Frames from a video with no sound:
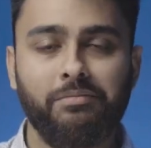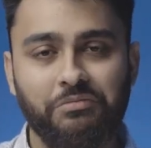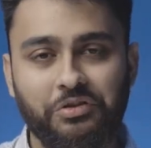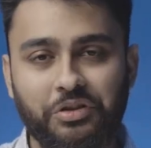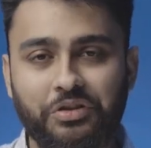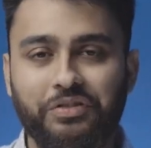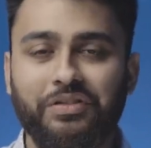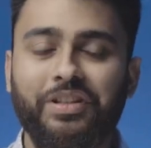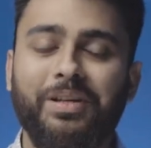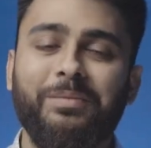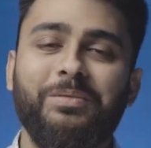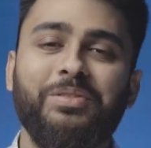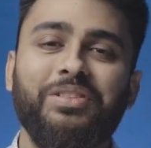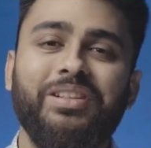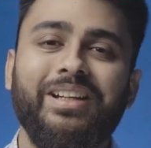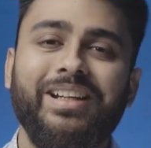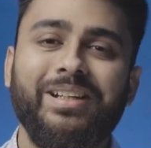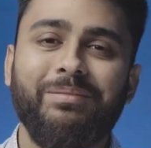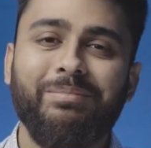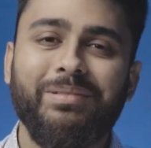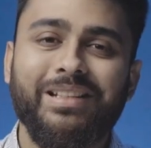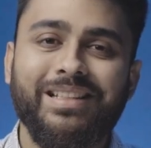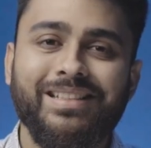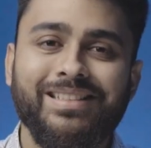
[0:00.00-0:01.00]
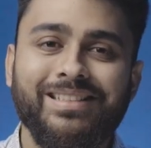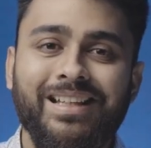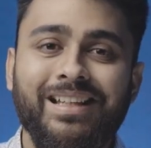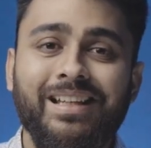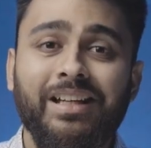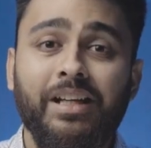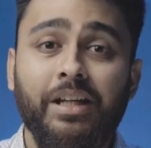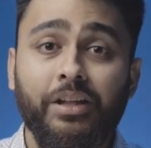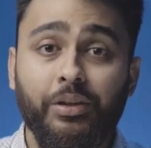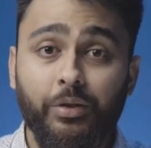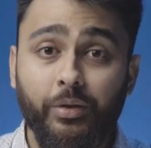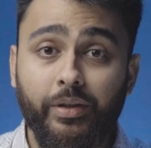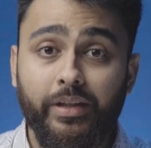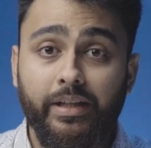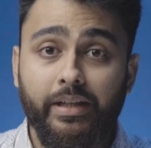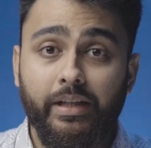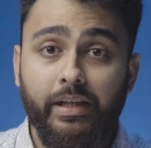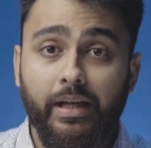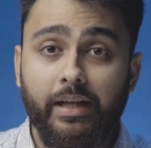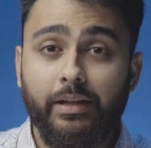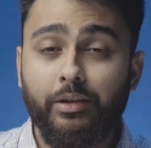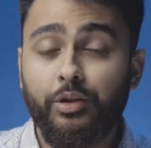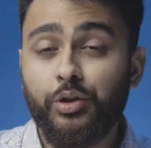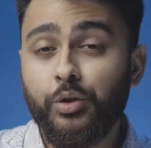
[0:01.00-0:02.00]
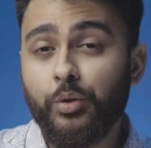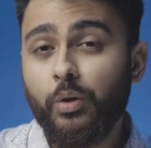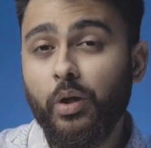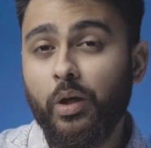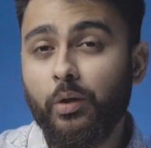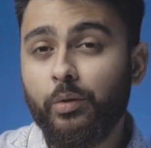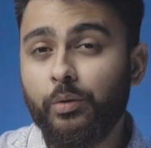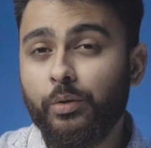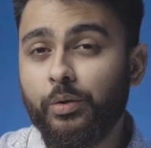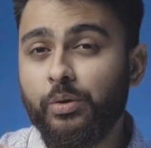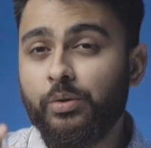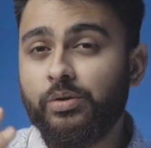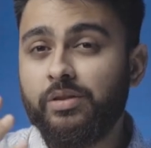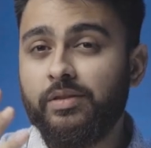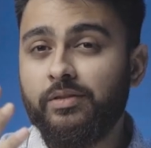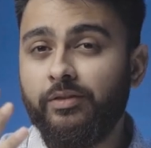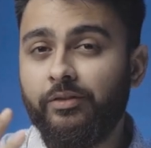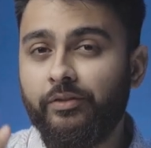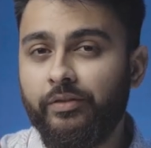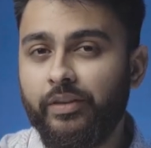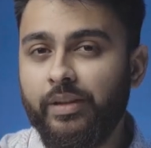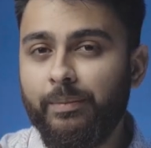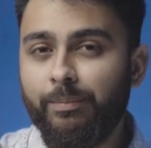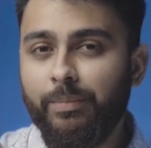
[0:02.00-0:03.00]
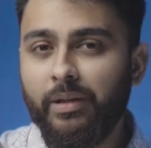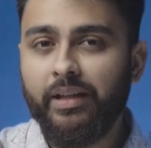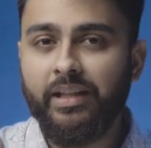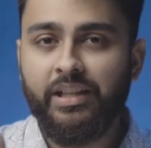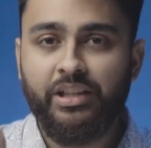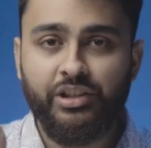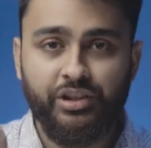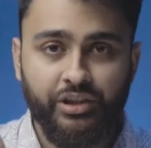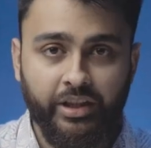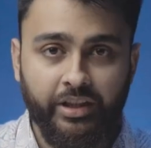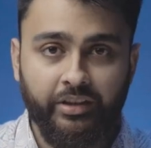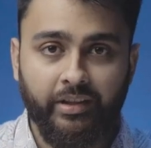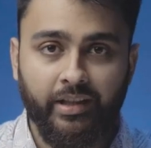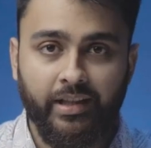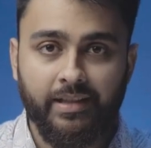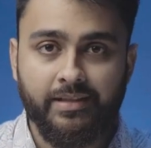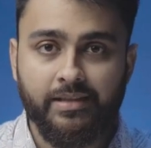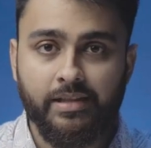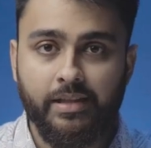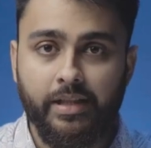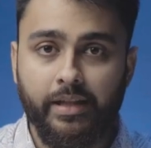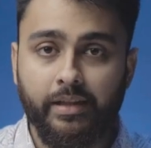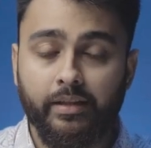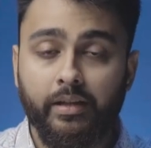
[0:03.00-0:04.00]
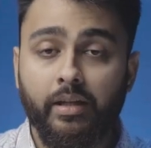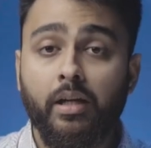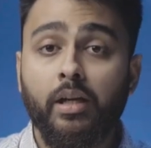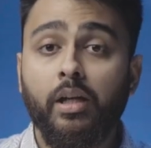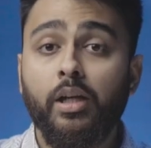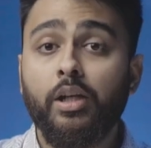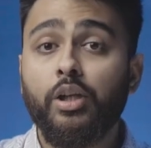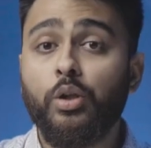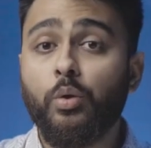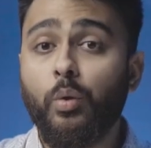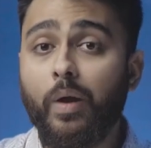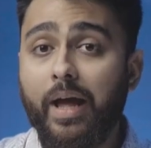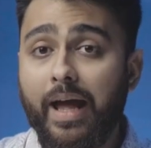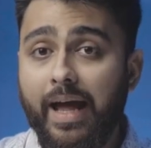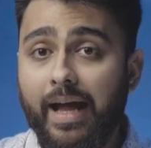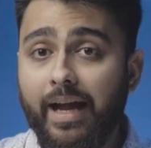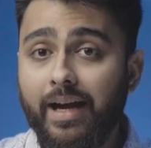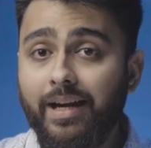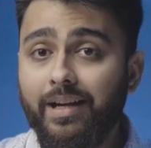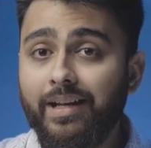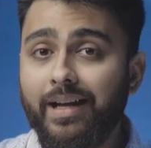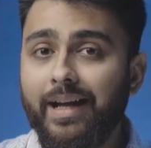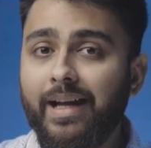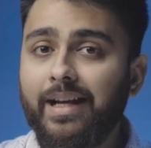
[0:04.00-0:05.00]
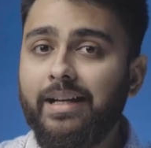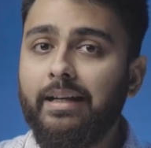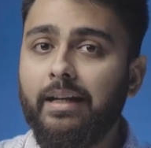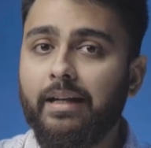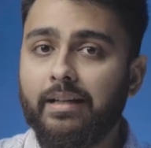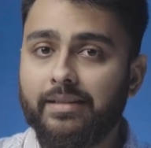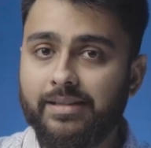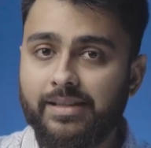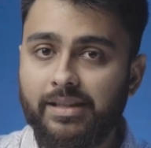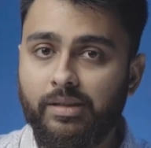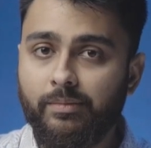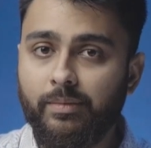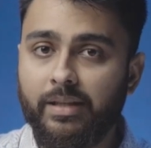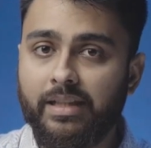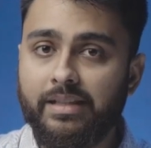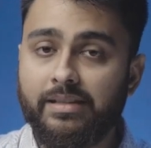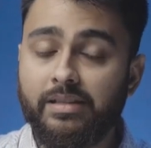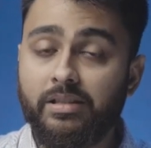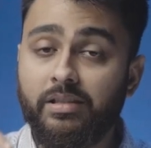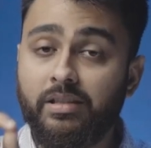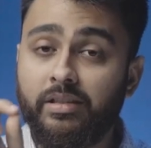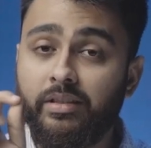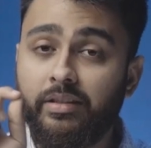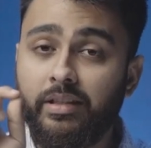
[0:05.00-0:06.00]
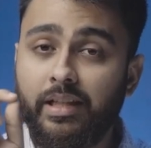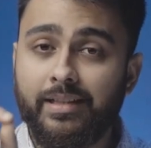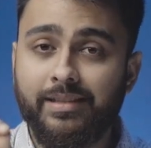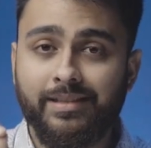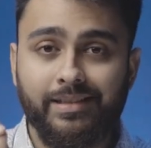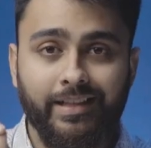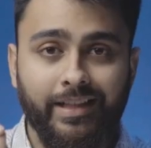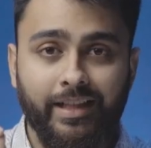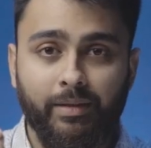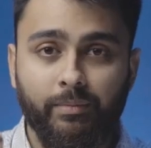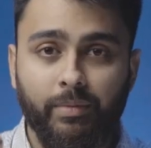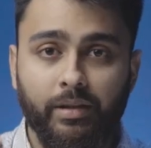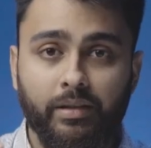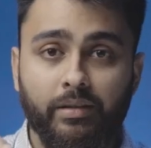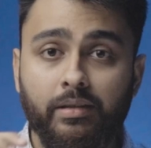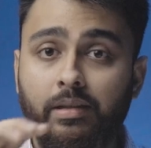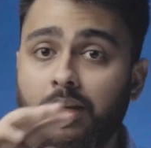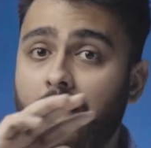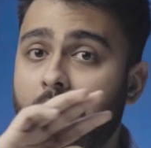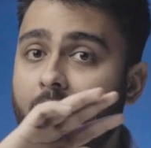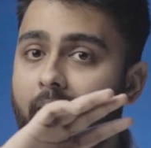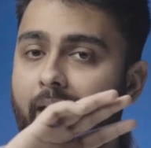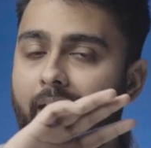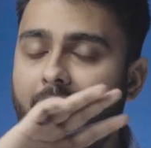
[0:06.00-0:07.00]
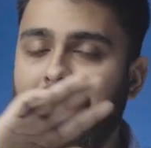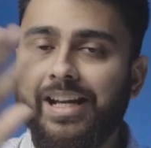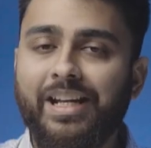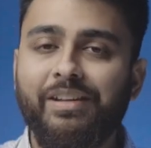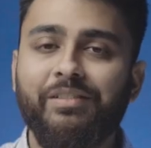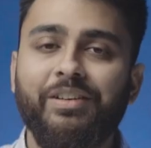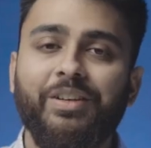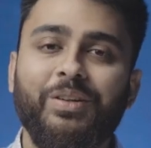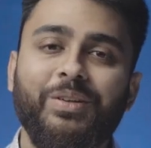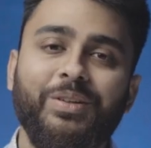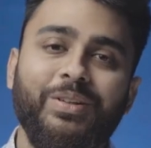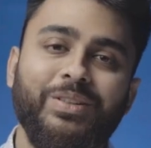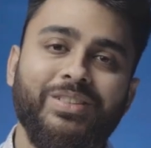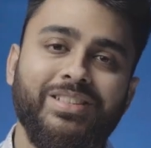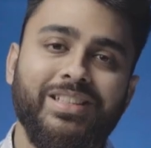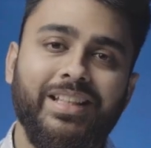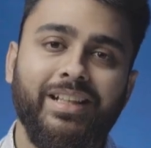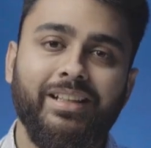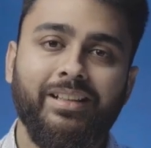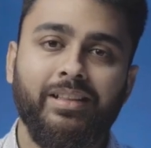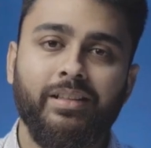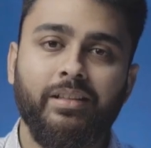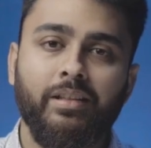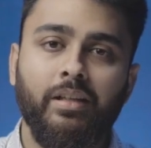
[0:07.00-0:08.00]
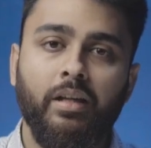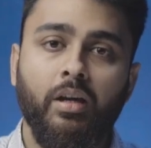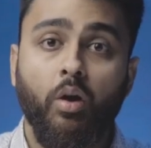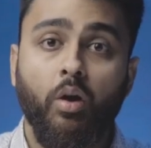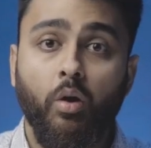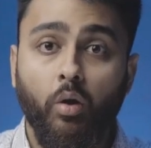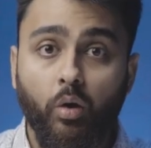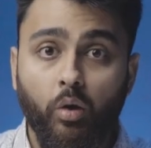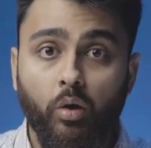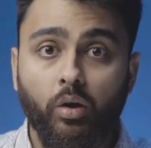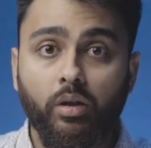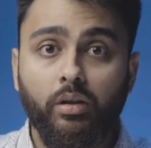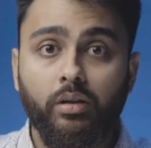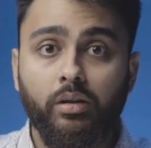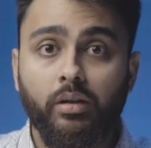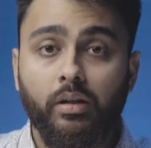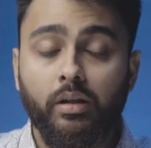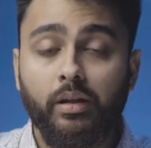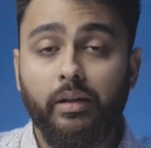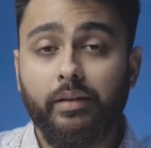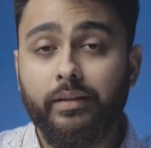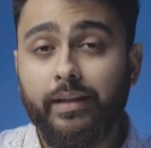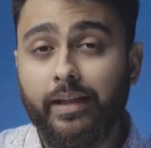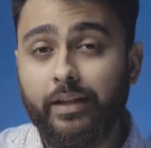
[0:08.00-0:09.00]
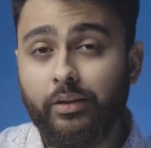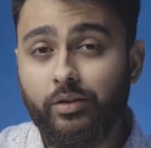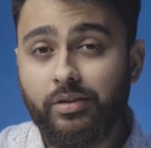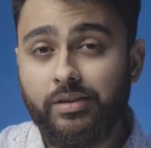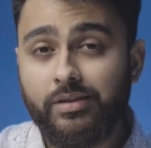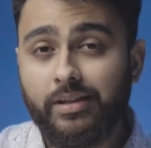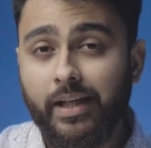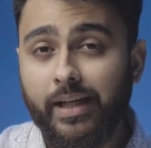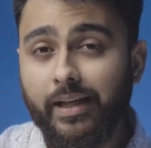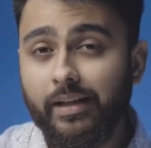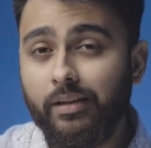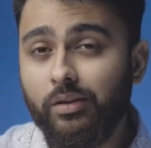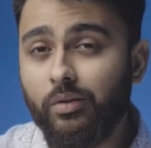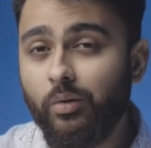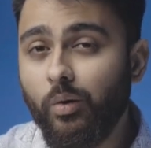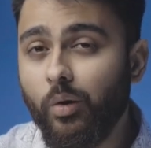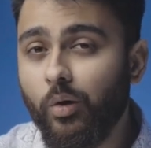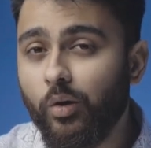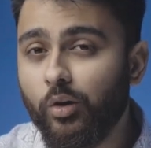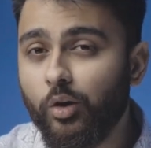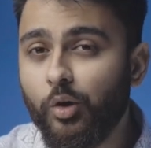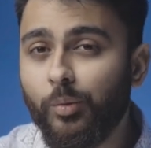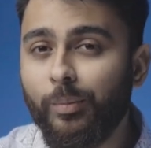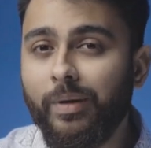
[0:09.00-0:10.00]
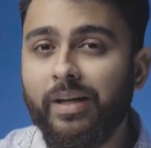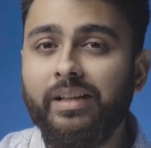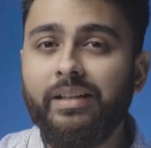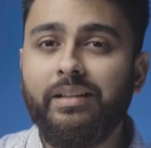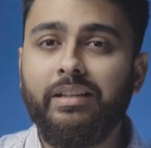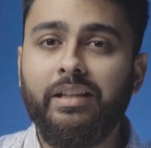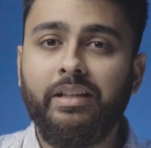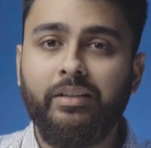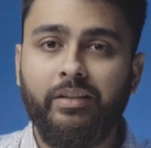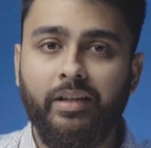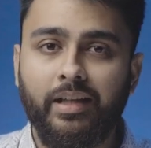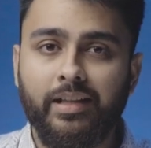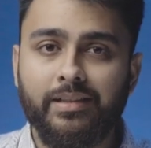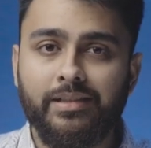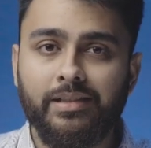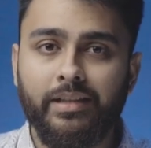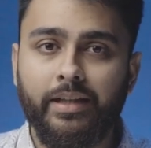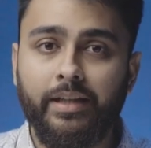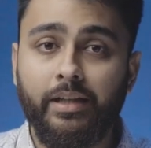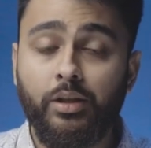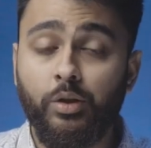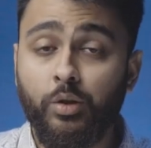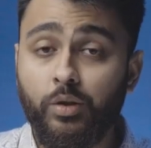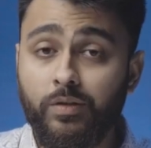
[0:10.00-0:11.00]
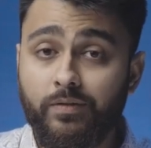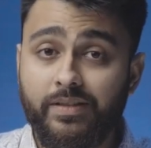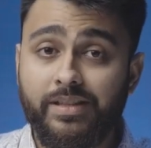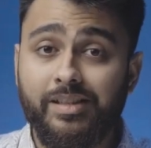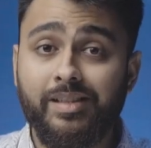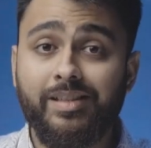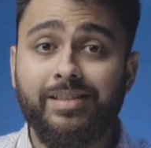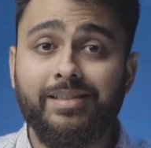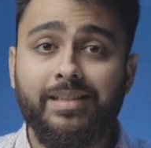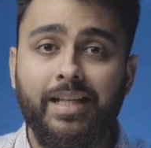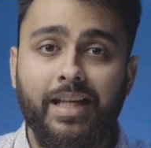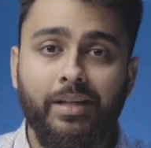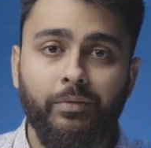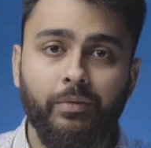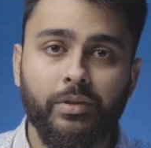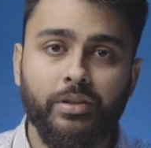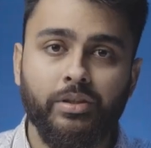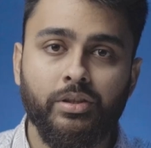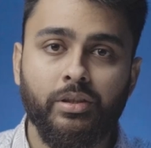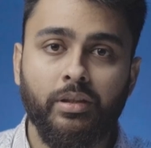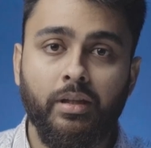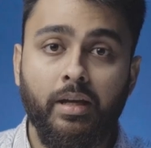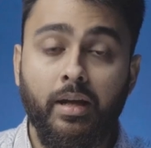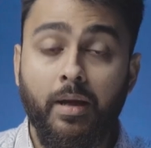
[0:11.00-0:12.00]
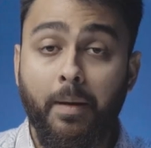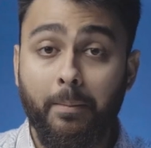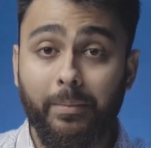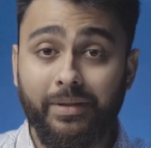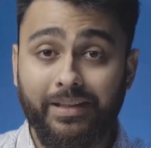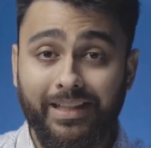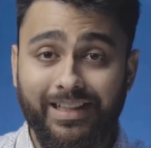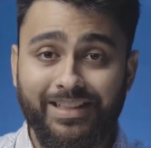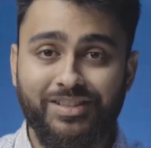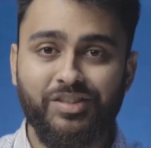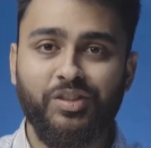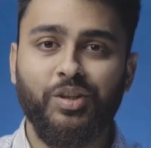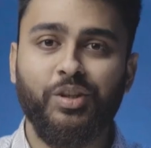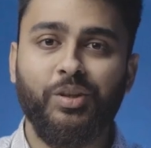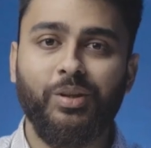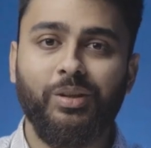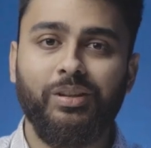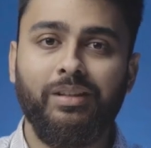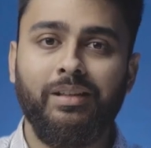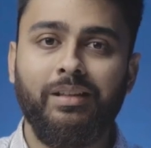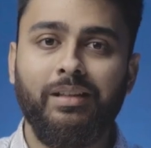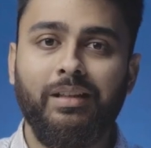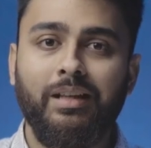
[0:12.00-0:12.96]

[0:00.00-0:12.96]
You've come to the right place. Today, I'll show you how to use the free plugin GTranslate to add and customize a translate button anywhere on your site or get your site to automatically translate to a visitor's language. But that's not all.